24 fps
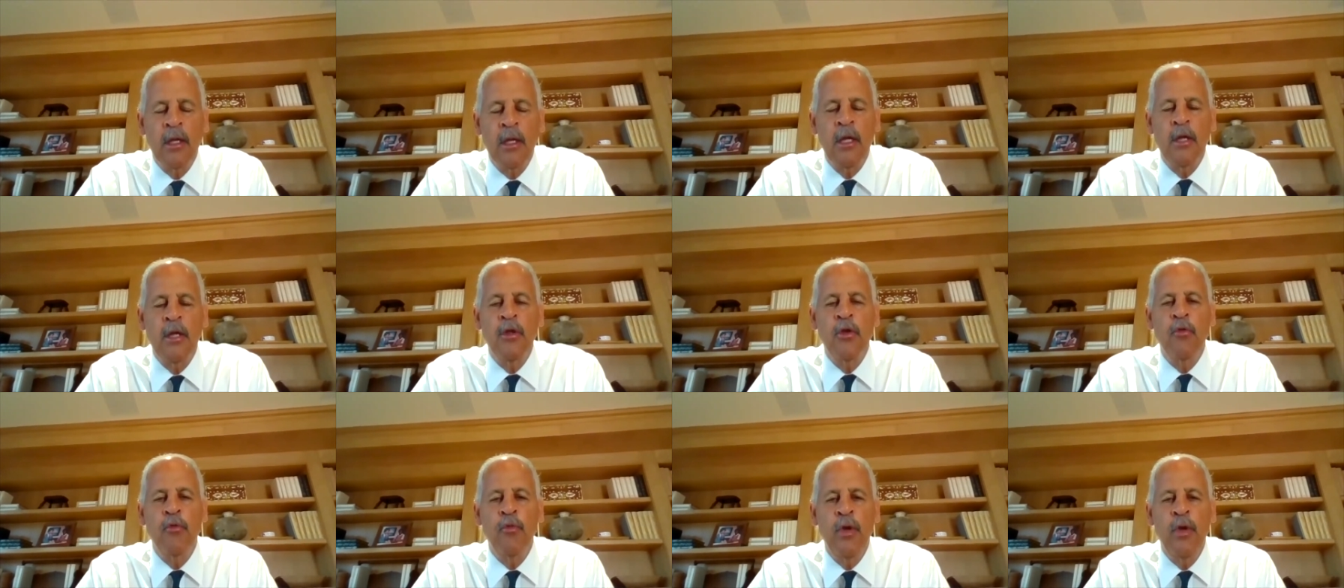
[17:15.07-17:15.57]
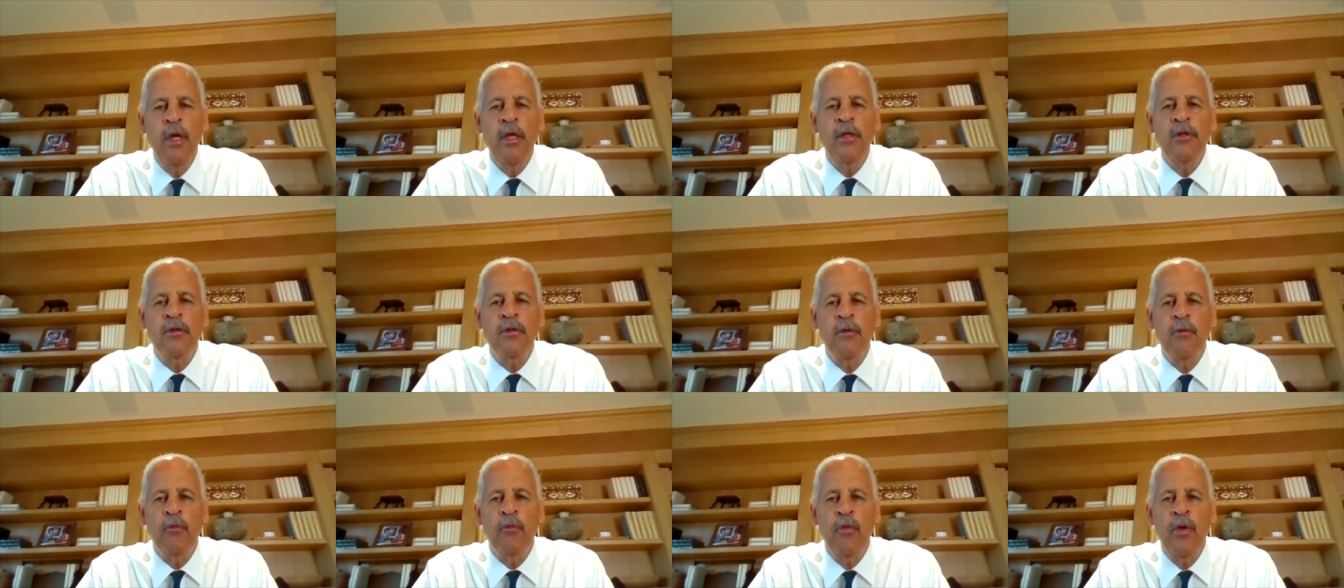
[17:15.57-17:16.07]
Can
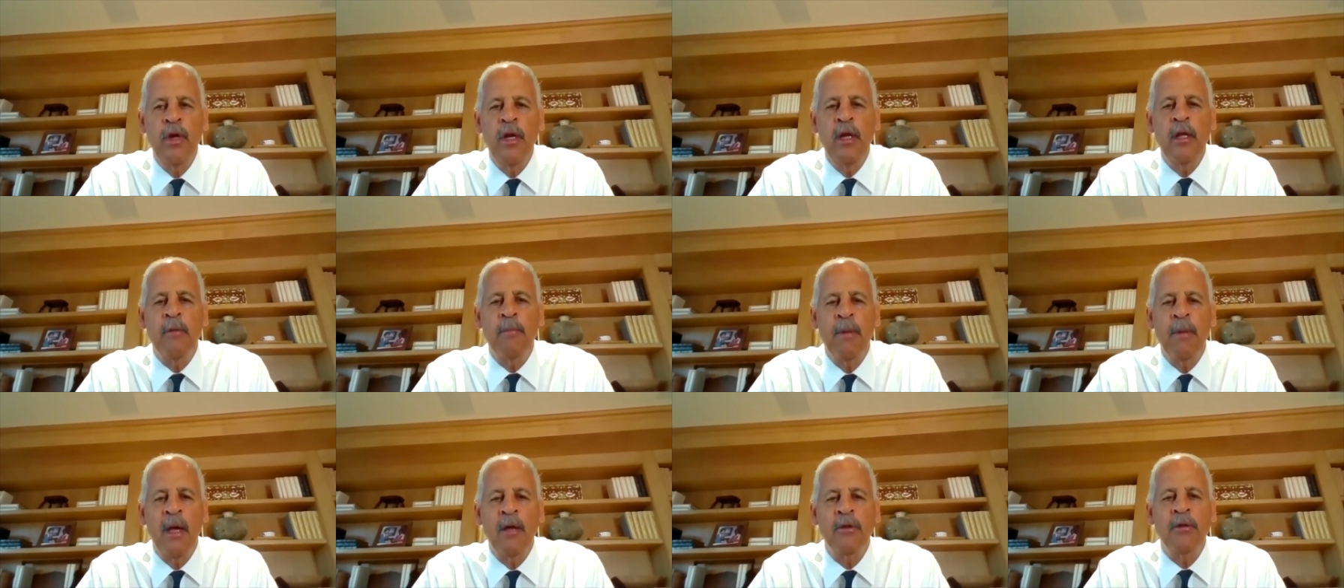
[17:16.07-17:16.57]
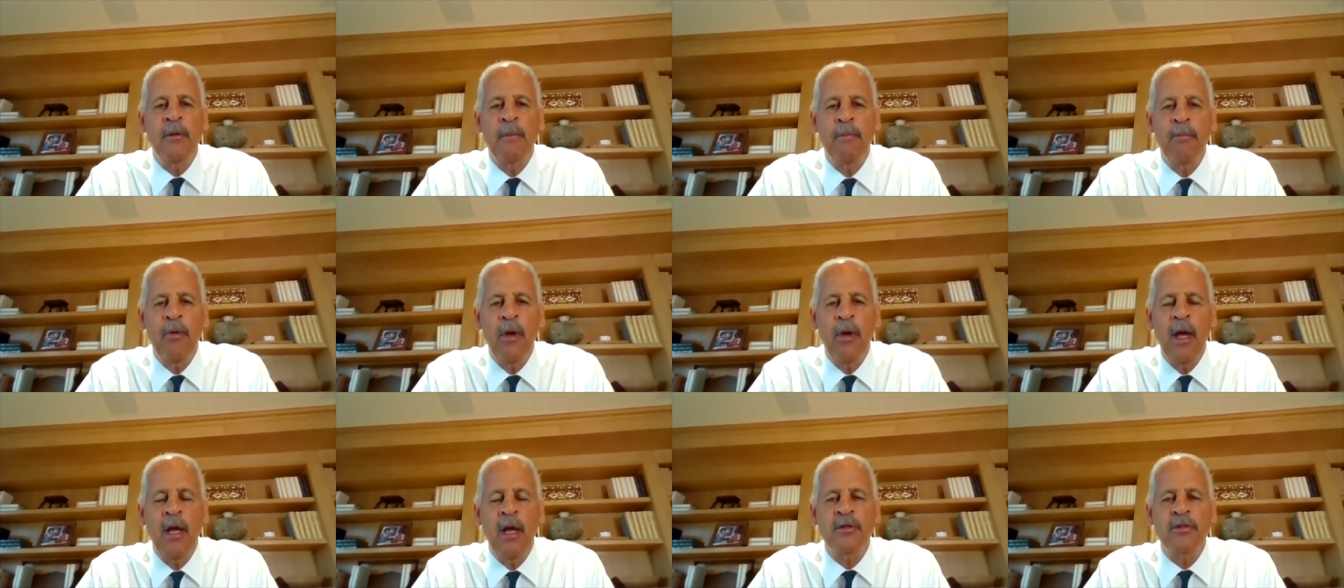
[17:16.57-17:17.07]
you read about the
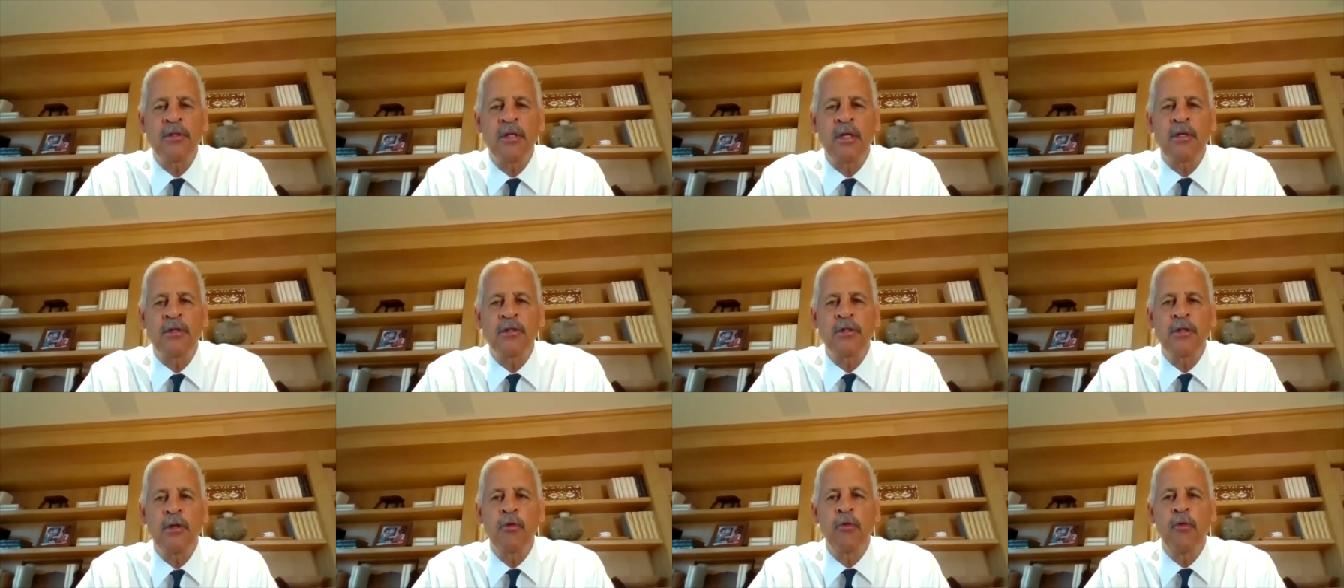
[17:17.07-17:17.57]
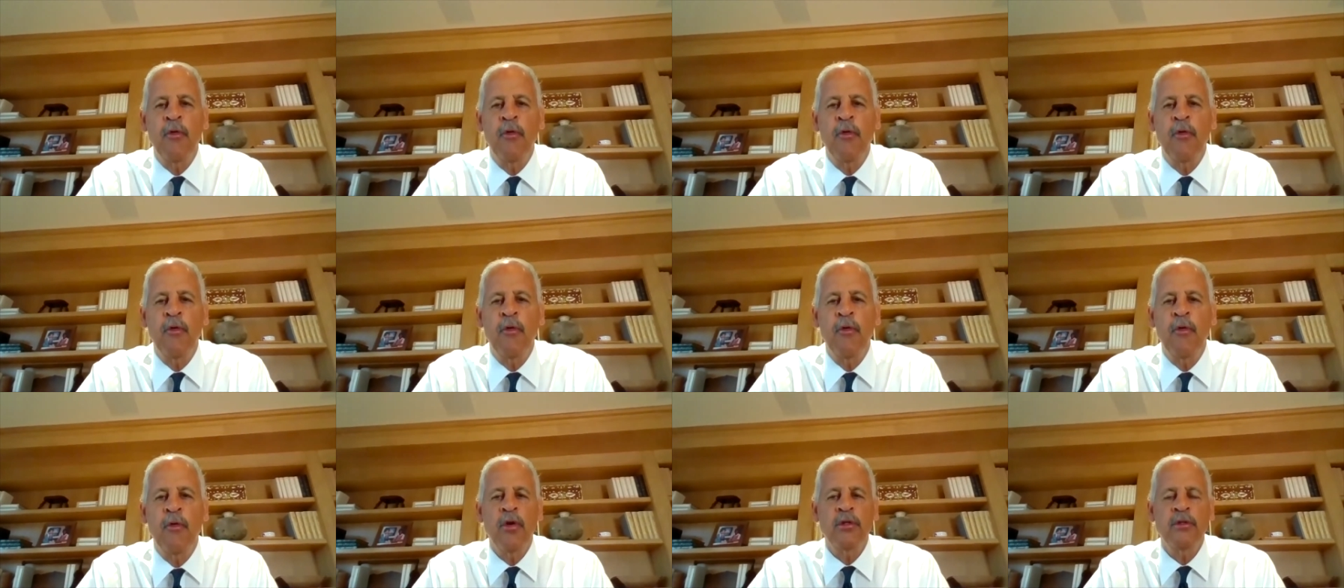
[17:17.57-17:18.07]
process? So
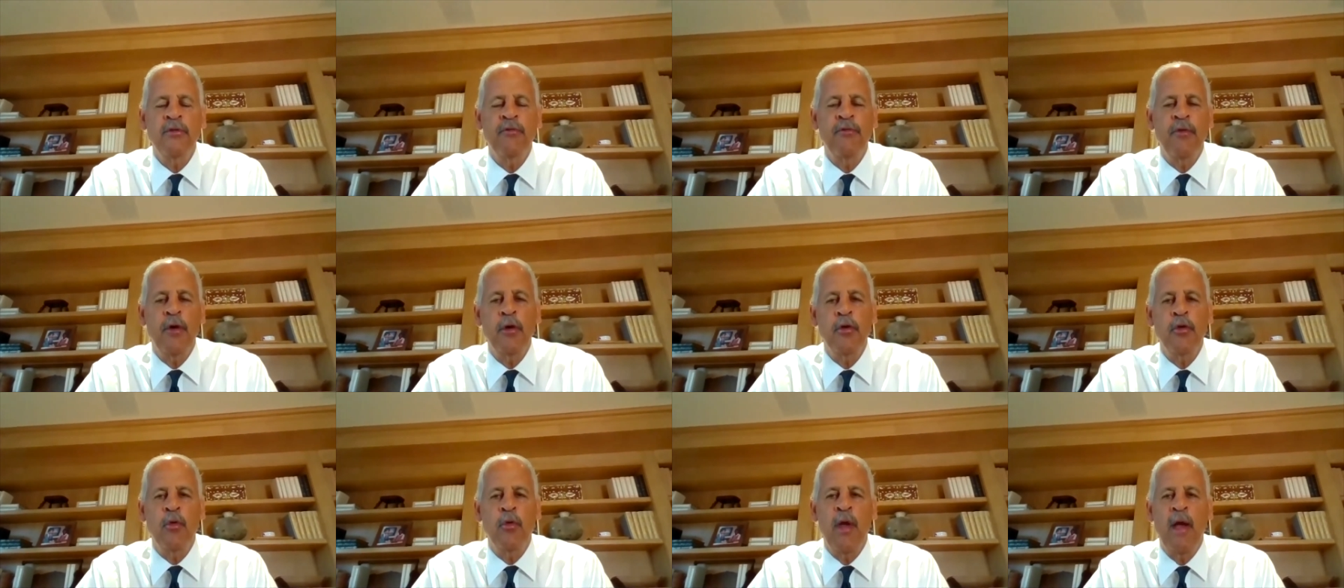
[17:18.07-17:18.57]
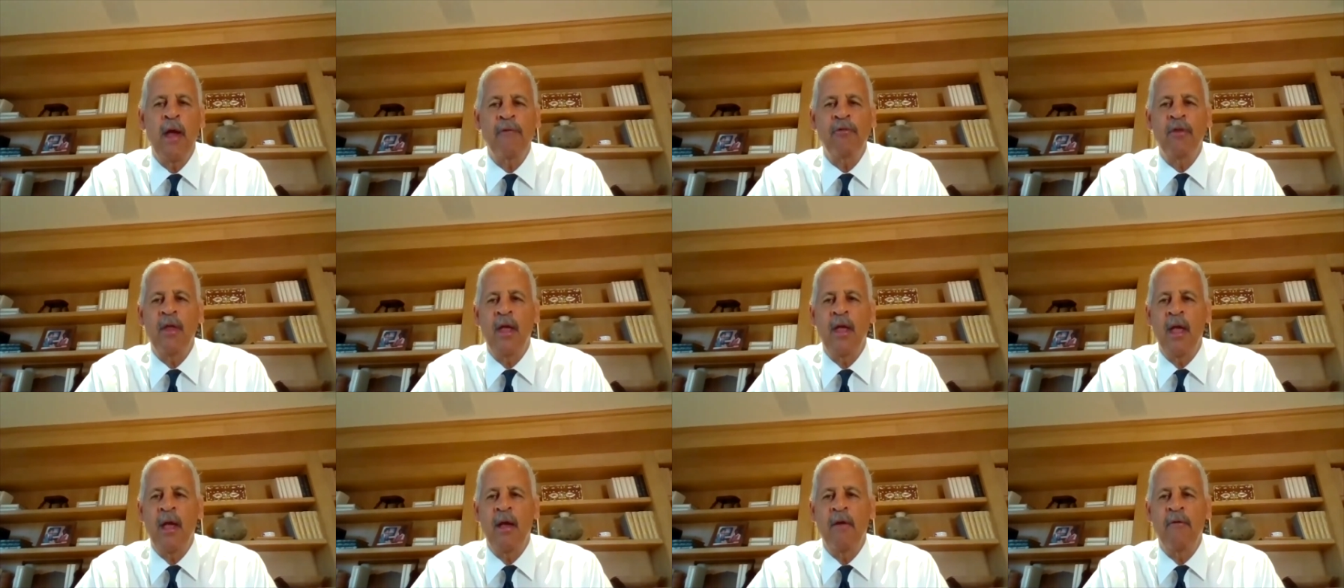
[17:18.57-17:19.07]
first of all, you have
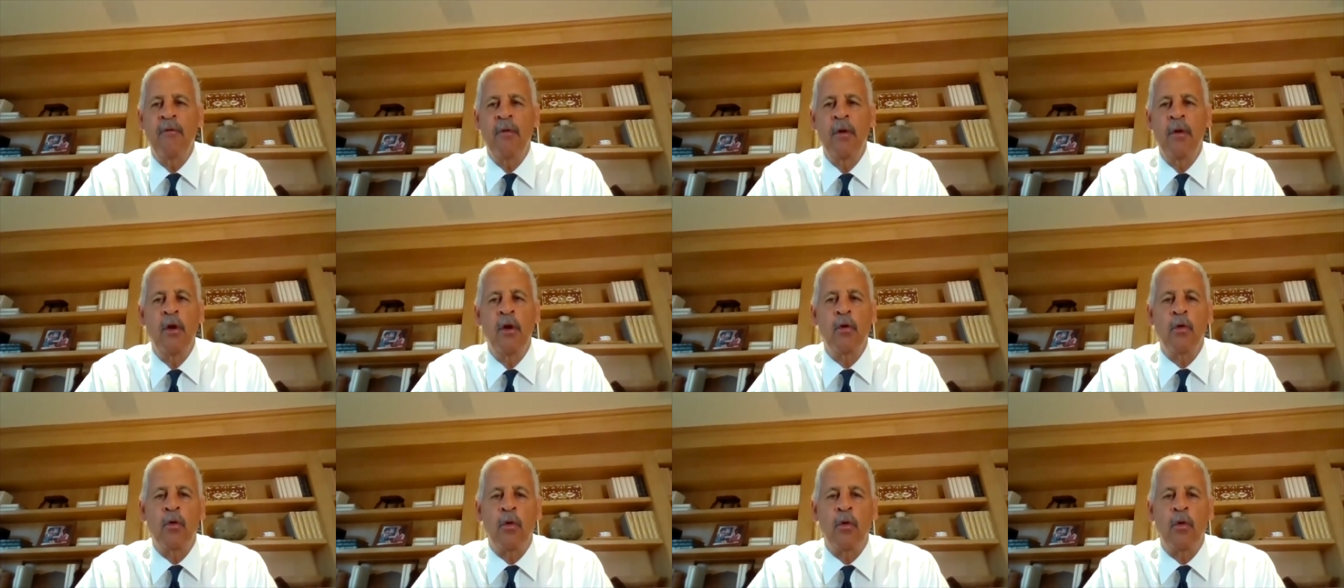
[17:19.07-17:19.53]
to have